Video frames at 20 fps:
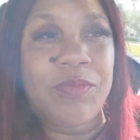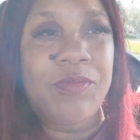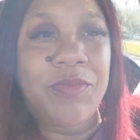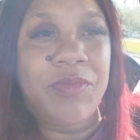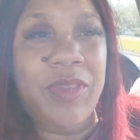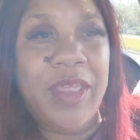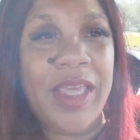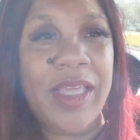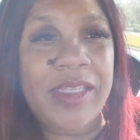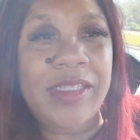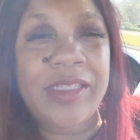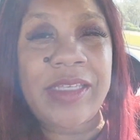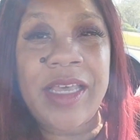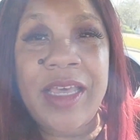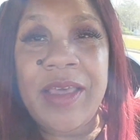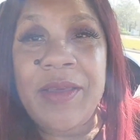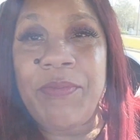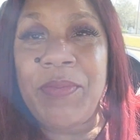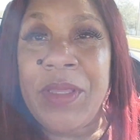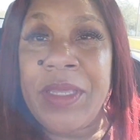they
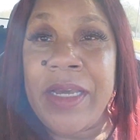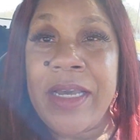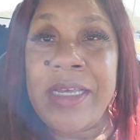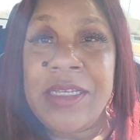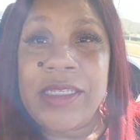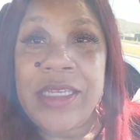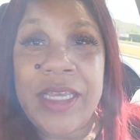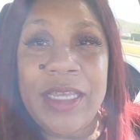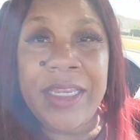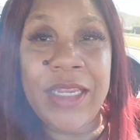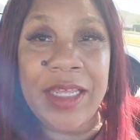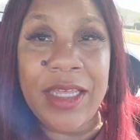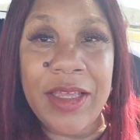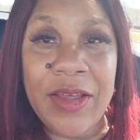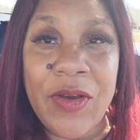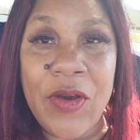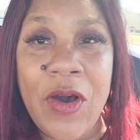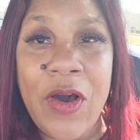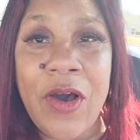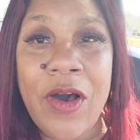said because he
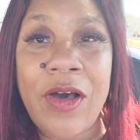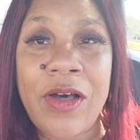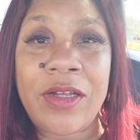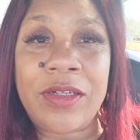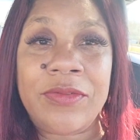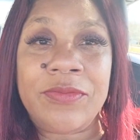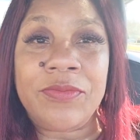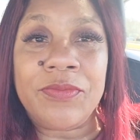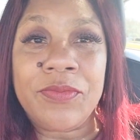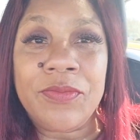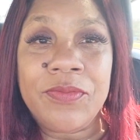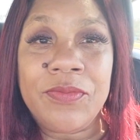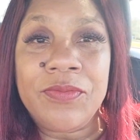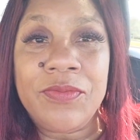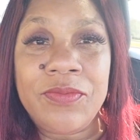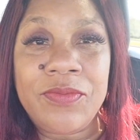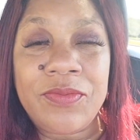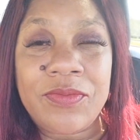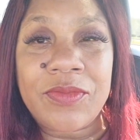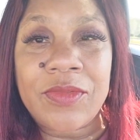didn't call
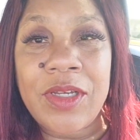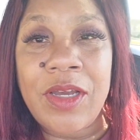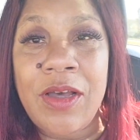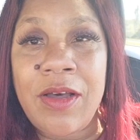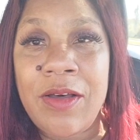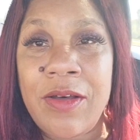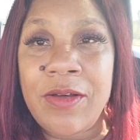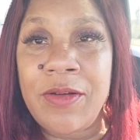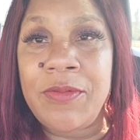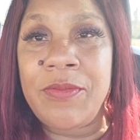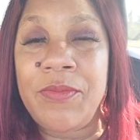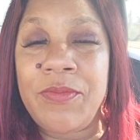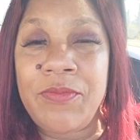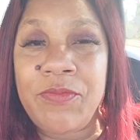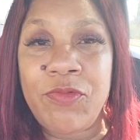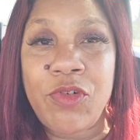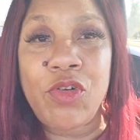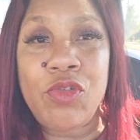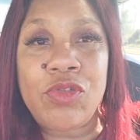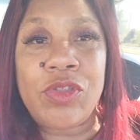
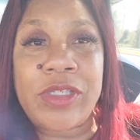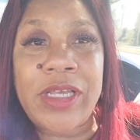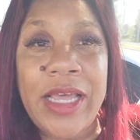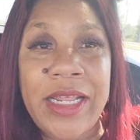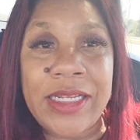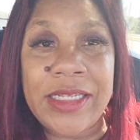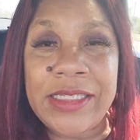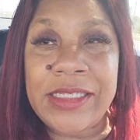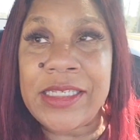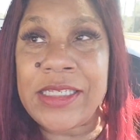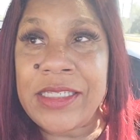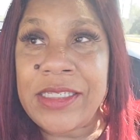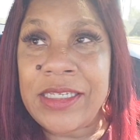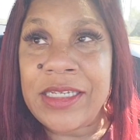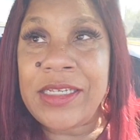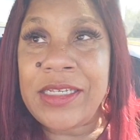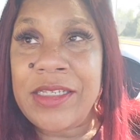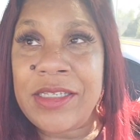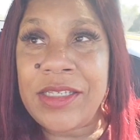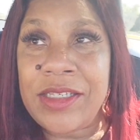roadside
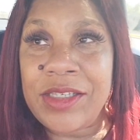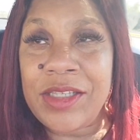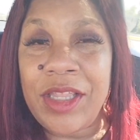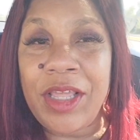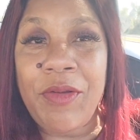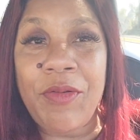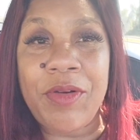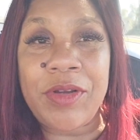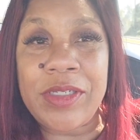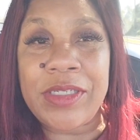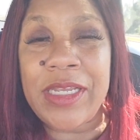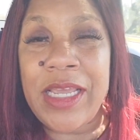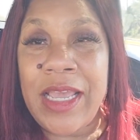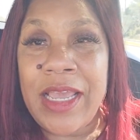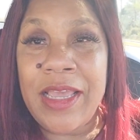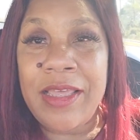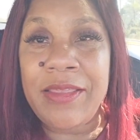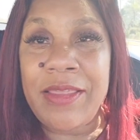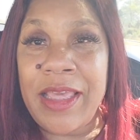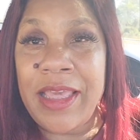assistance, they were
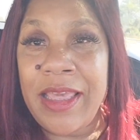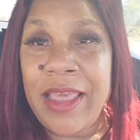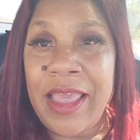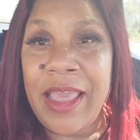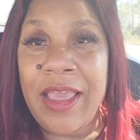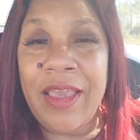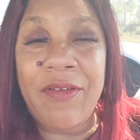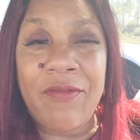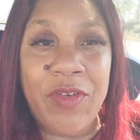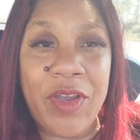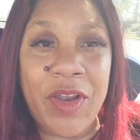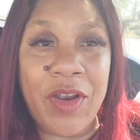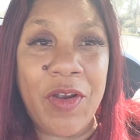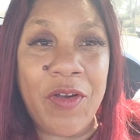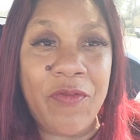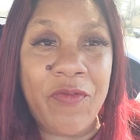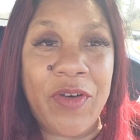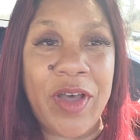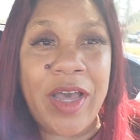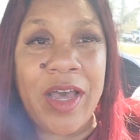saying they can't
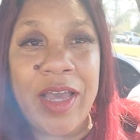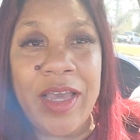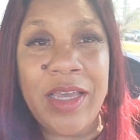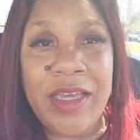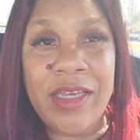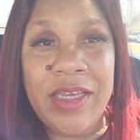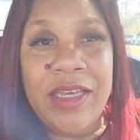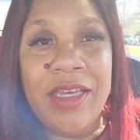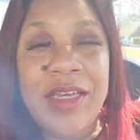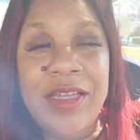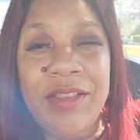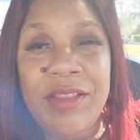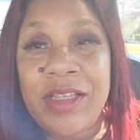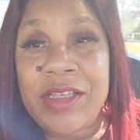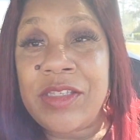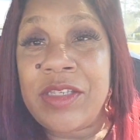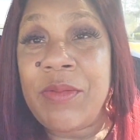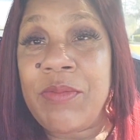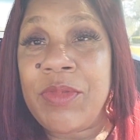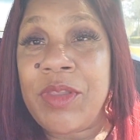verify there's
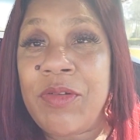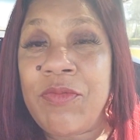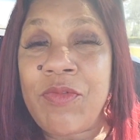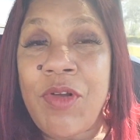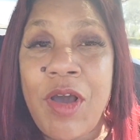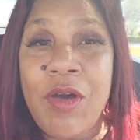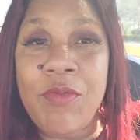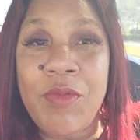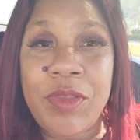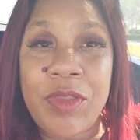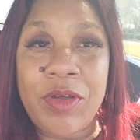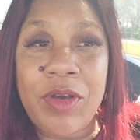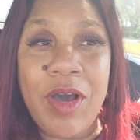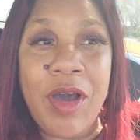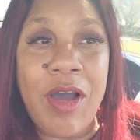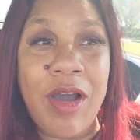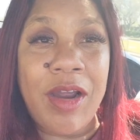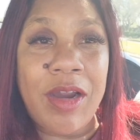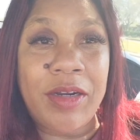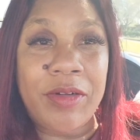something wrong with the
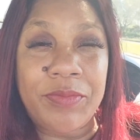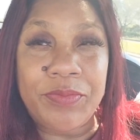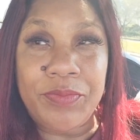car.